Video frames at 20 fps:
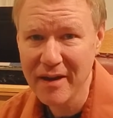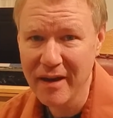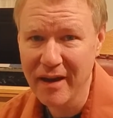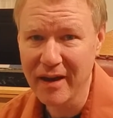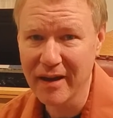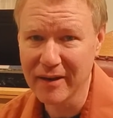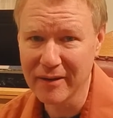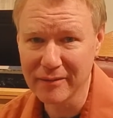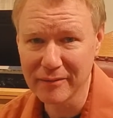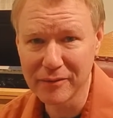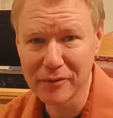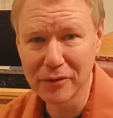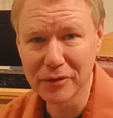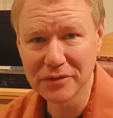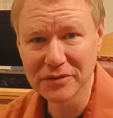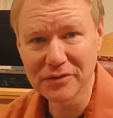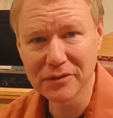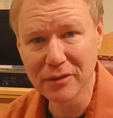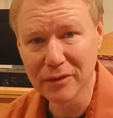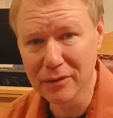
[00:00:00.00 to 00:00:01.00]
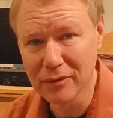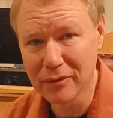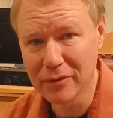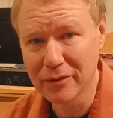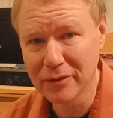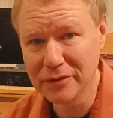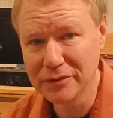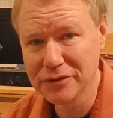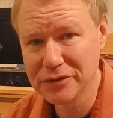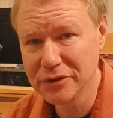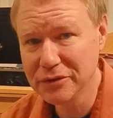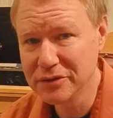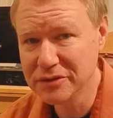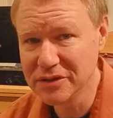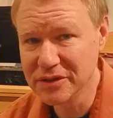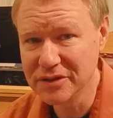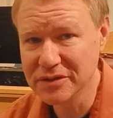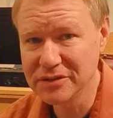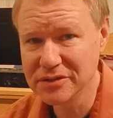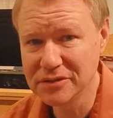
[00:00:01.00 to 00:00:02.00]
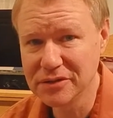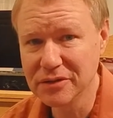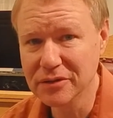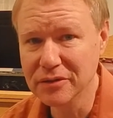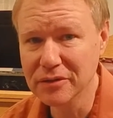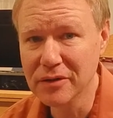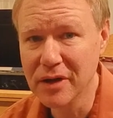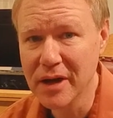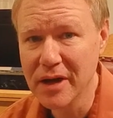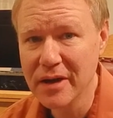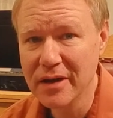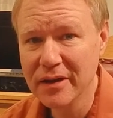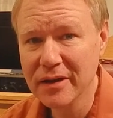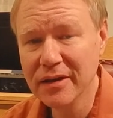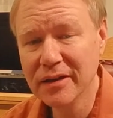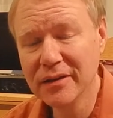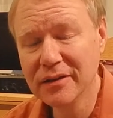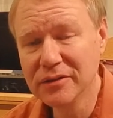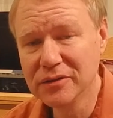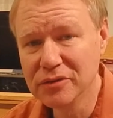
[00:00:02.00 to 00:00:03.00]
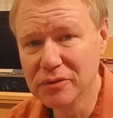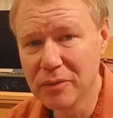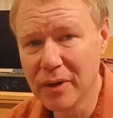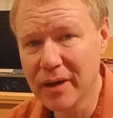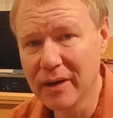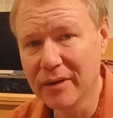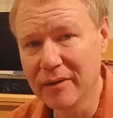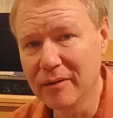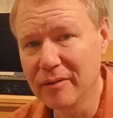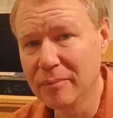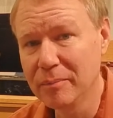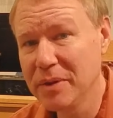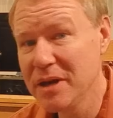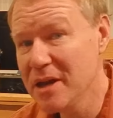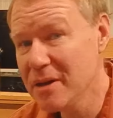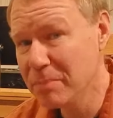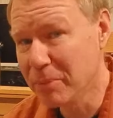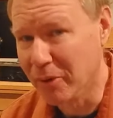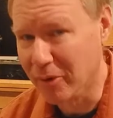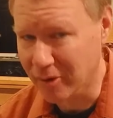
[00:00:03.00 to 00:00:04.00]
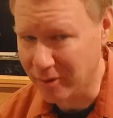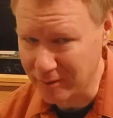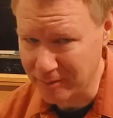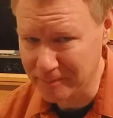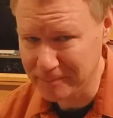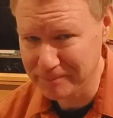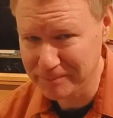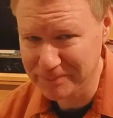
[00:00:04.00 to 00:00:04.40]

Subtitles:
And of course, the Lord chooses to indwell people.